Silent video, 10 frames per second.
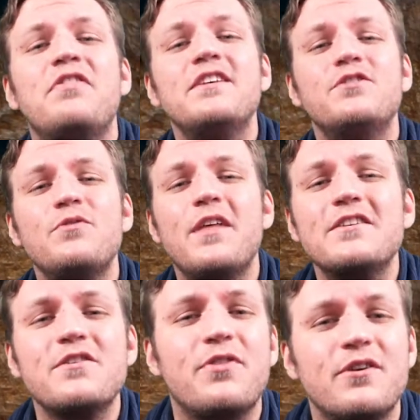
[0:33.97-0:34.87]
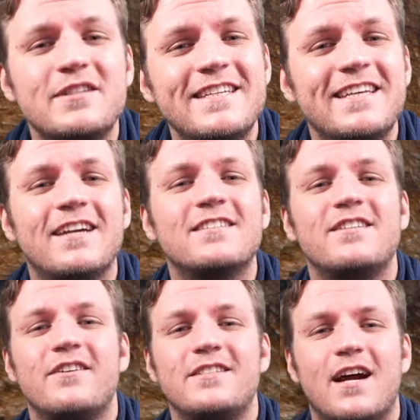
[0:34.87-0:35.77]
This 2013
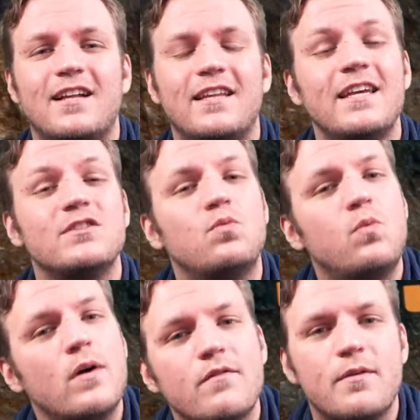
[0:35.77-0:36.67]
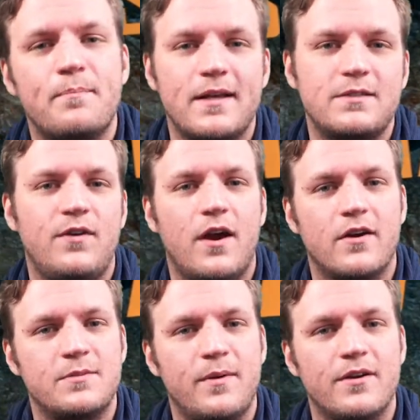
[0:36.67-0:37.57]
Kickstarter darling is one of the best VR
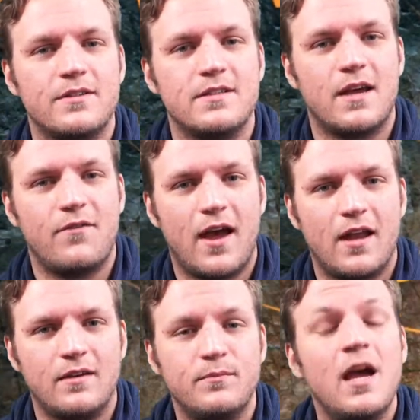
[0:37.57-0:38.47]
experiences I've had.